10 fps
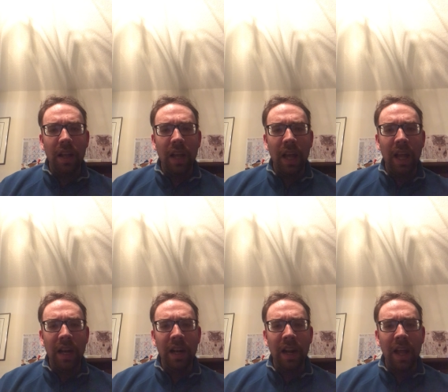
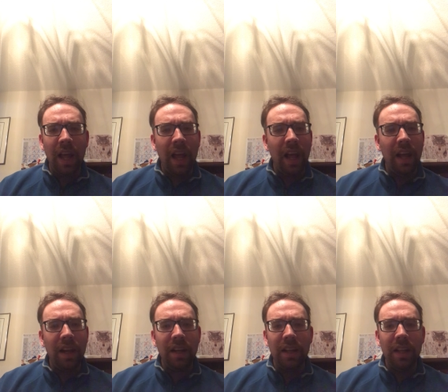And
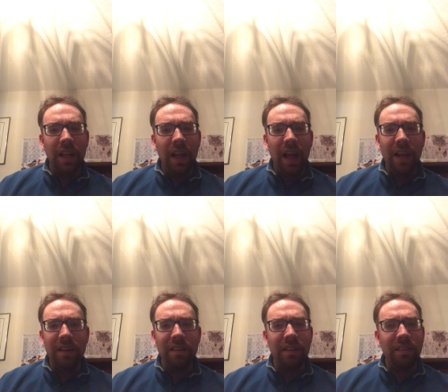I
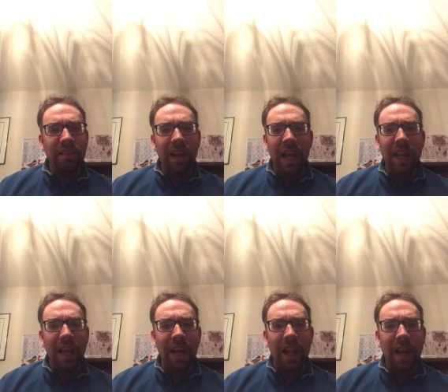
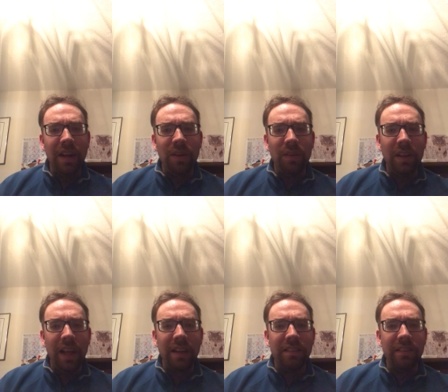don't
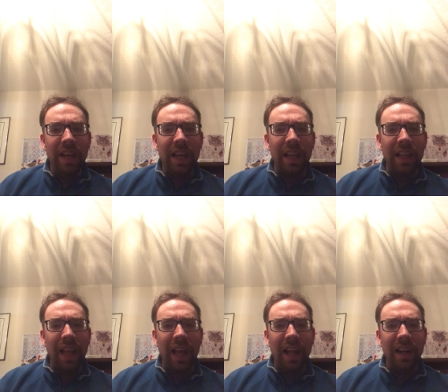like seeing
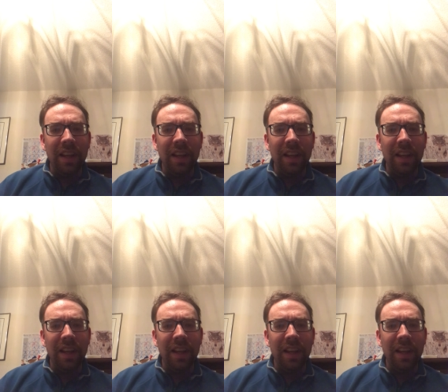that.